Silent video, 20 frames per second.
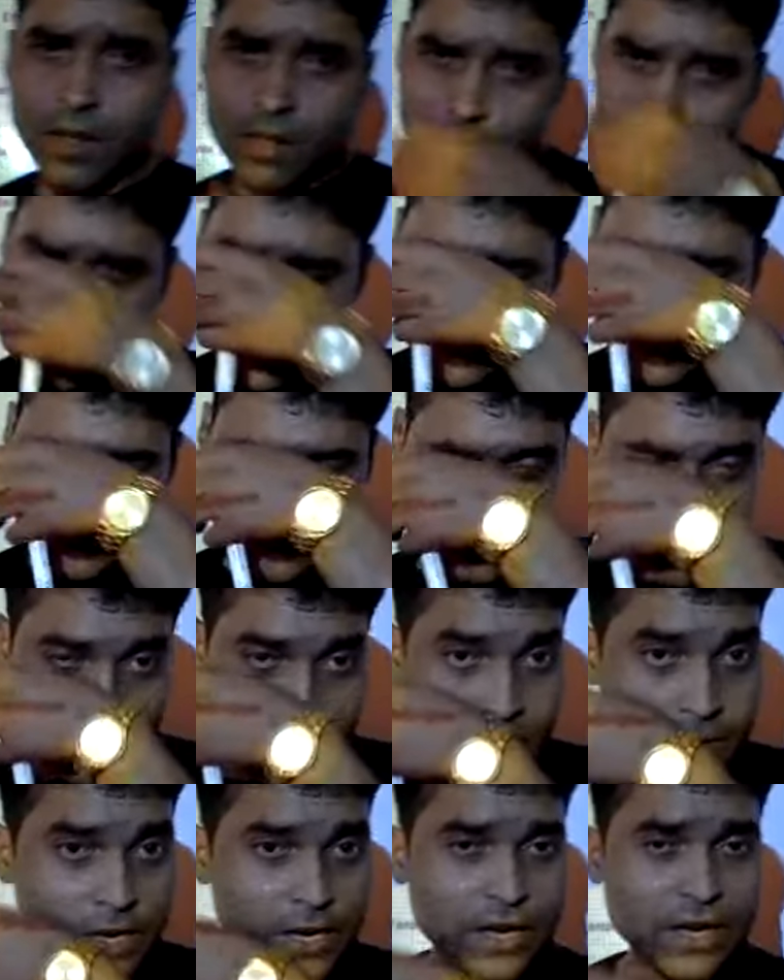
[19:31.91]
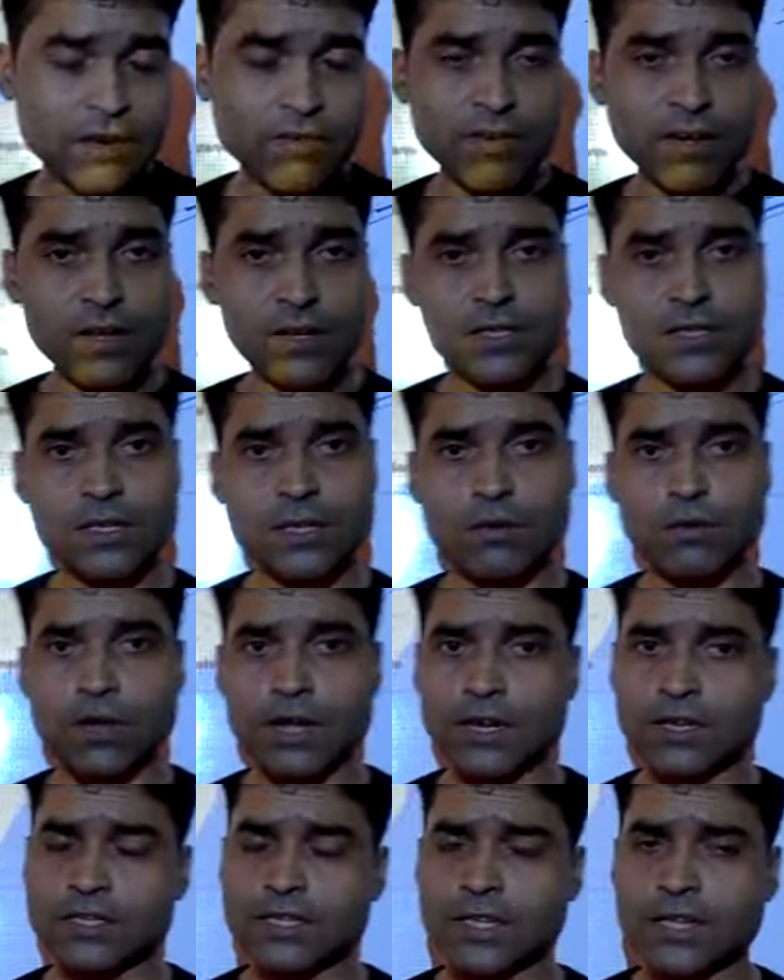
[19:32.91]
There are so many rivers, you
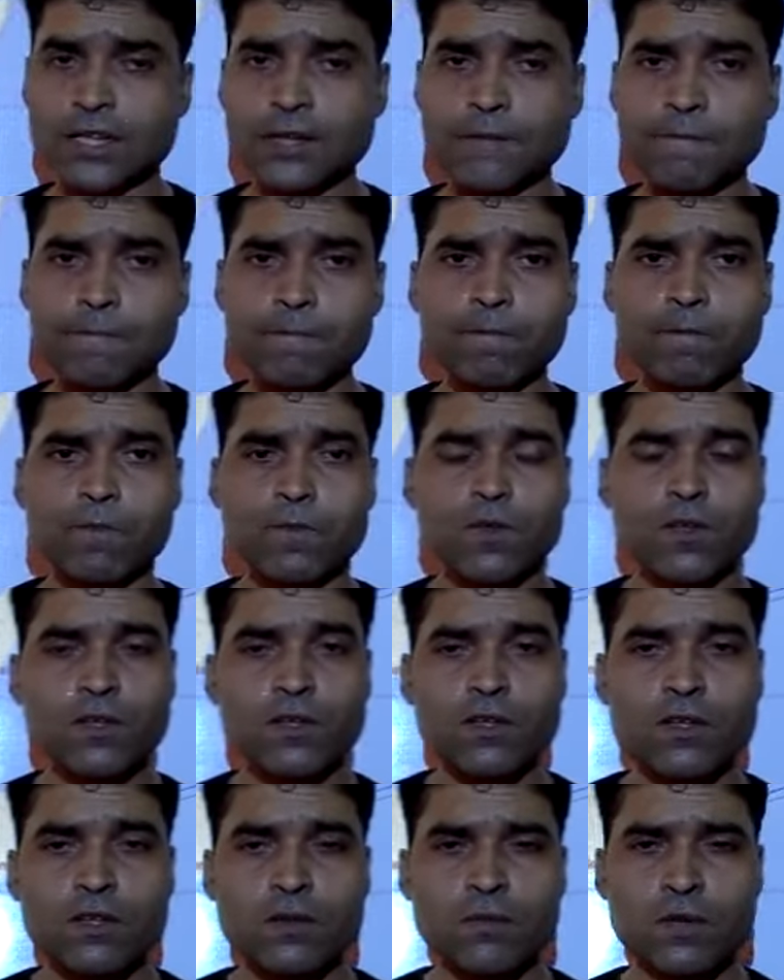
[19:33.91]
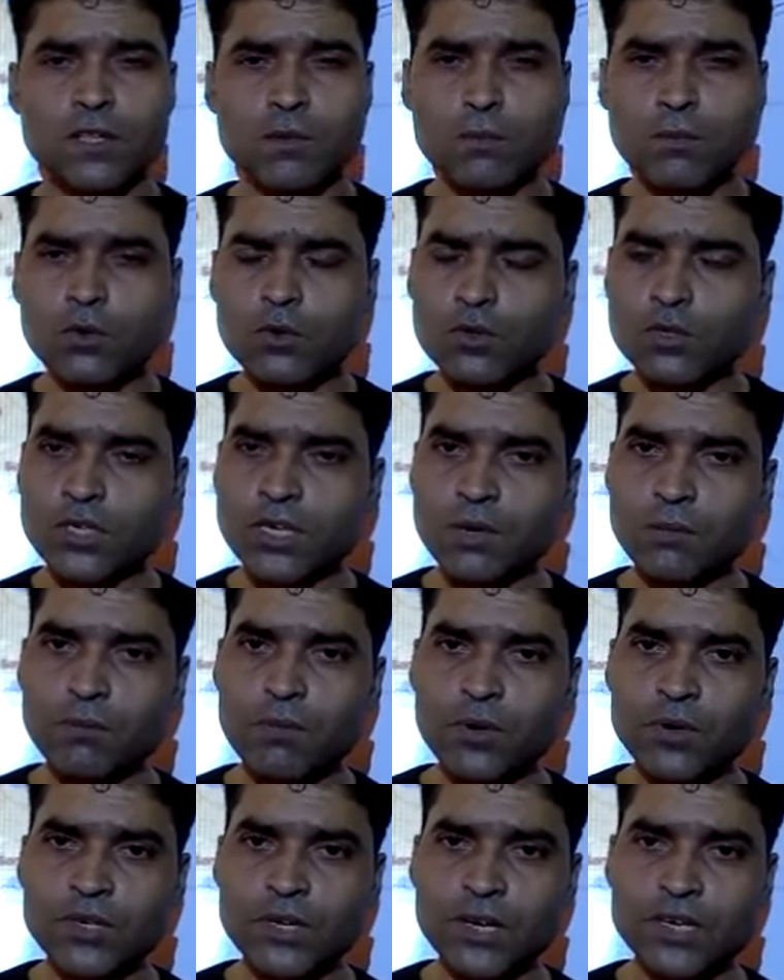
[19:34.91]
can say, but the most
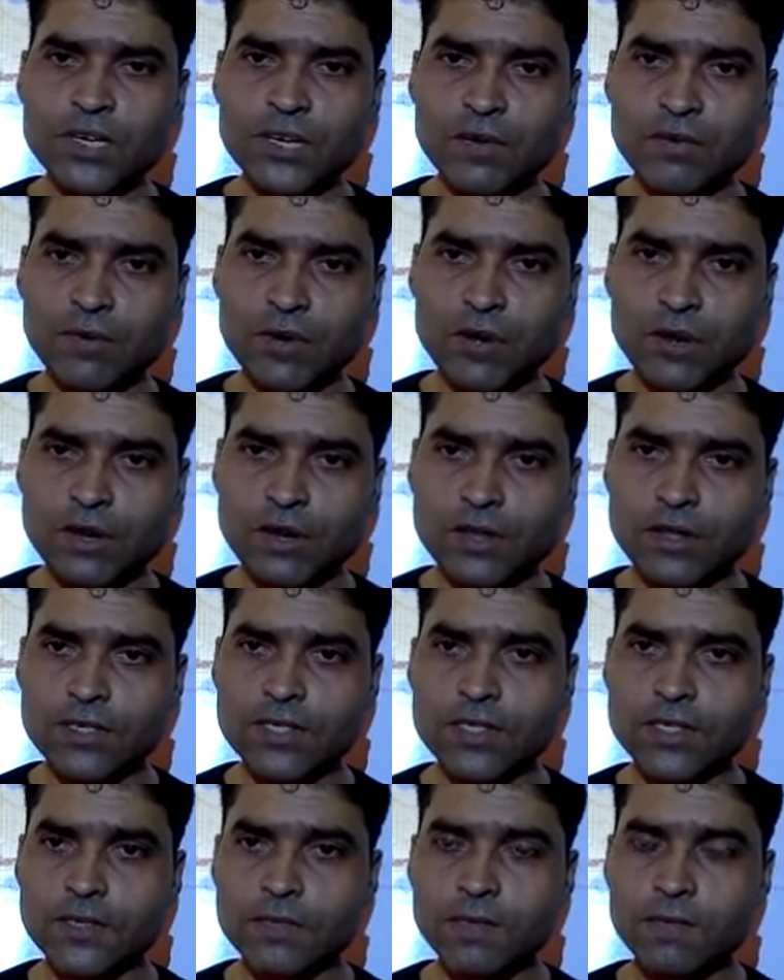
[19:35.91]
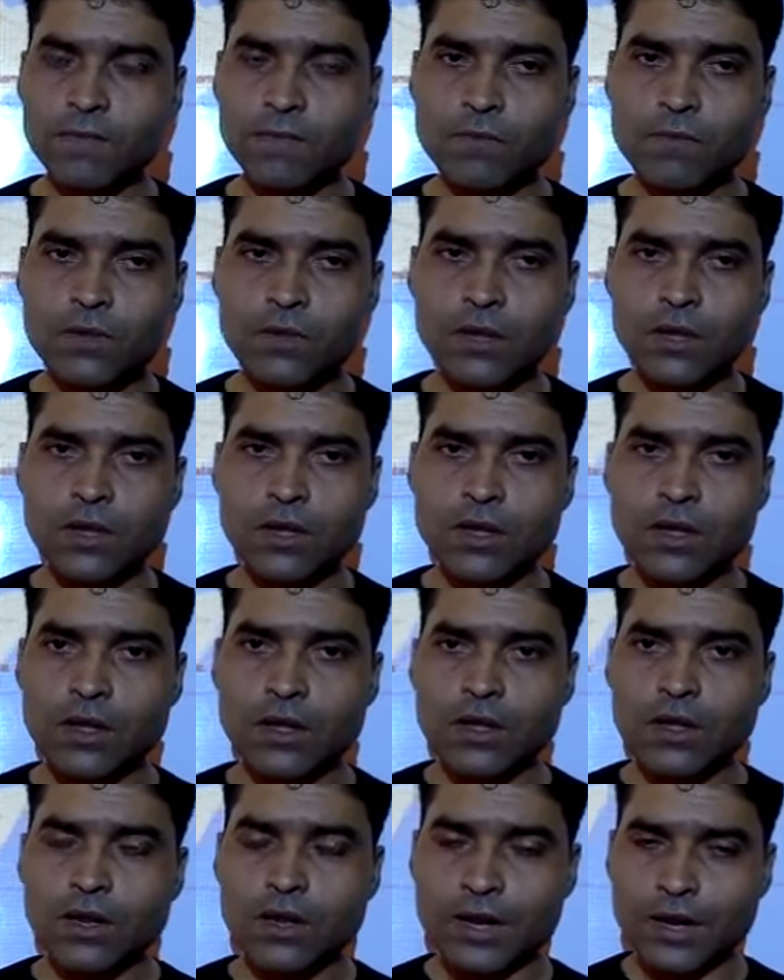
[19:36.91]
important river is
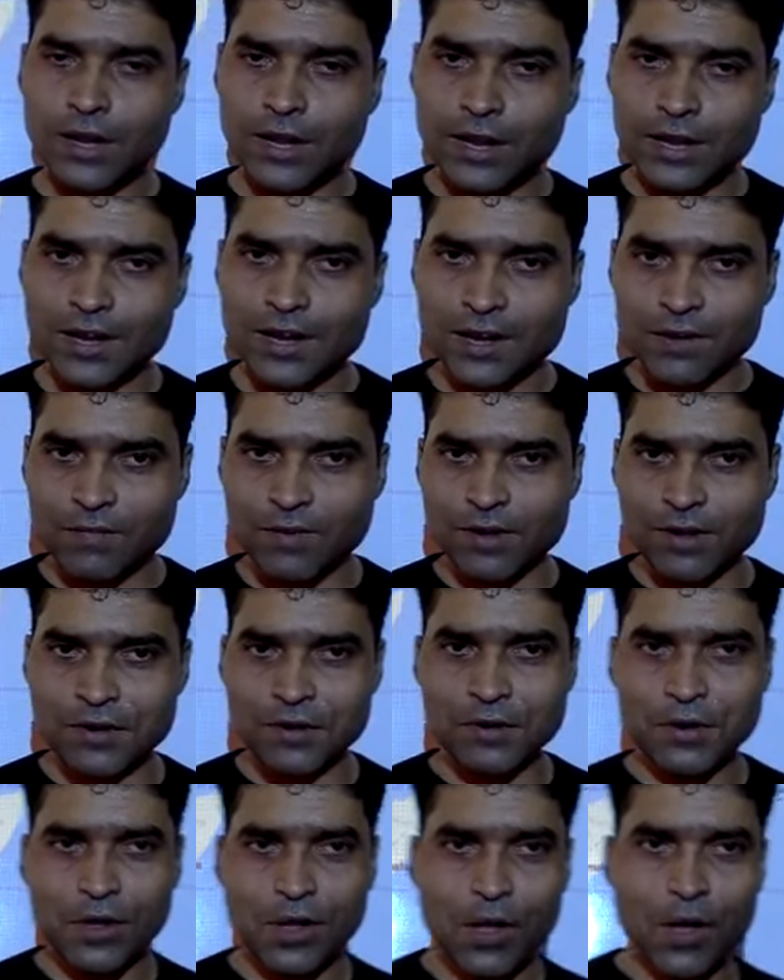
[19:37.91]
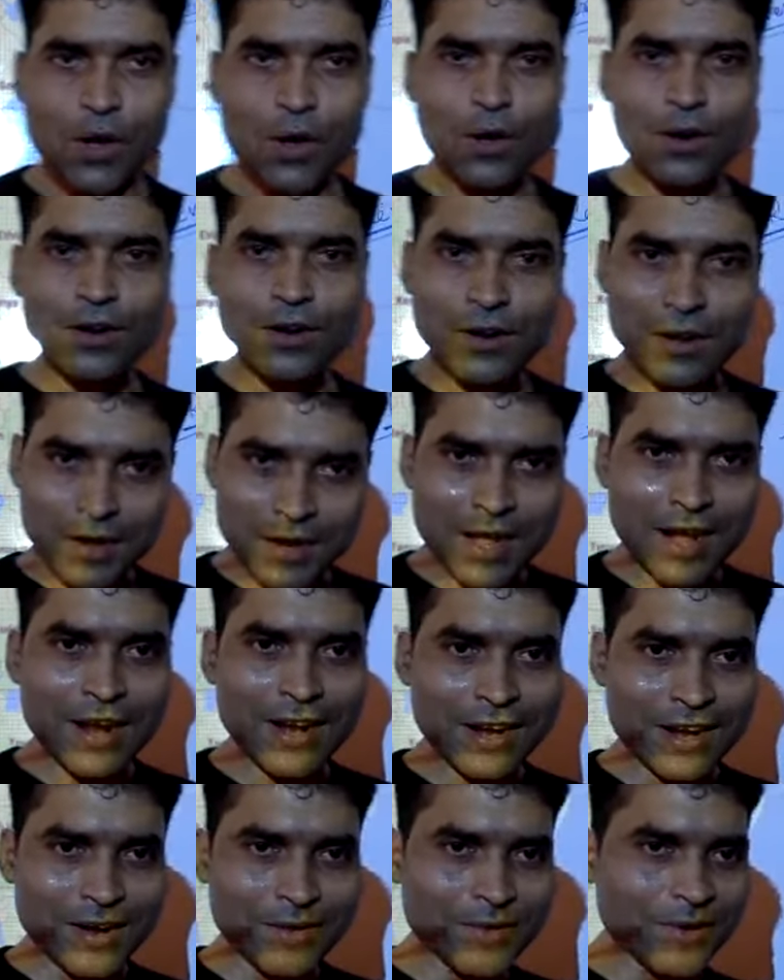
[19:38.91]
Nile River or
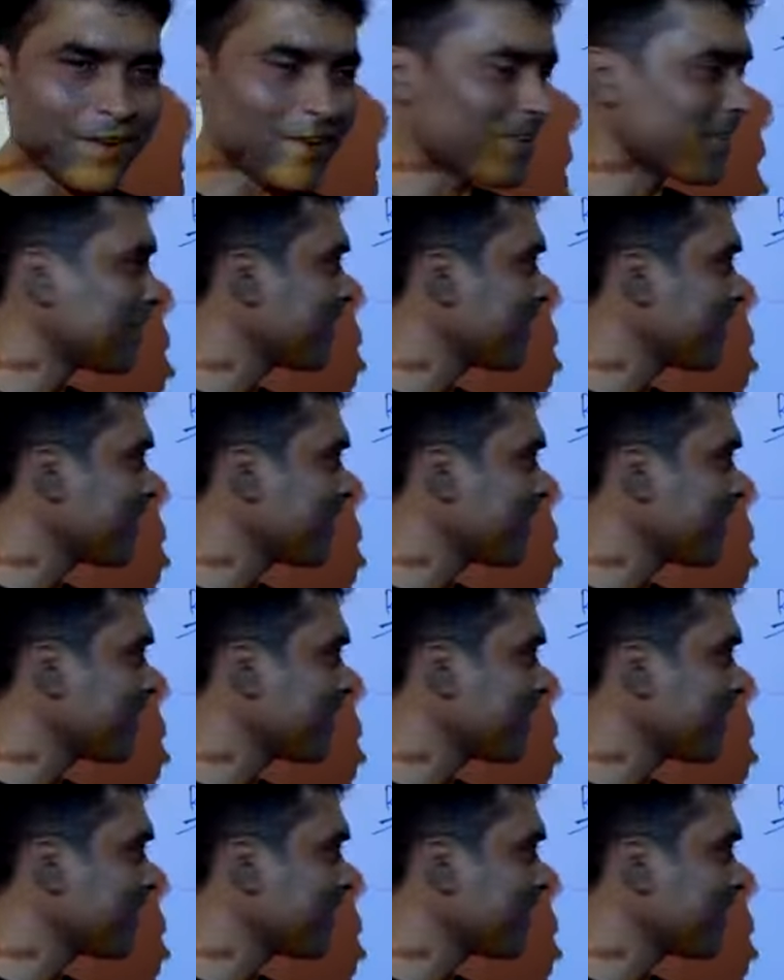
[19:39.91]
Nile River.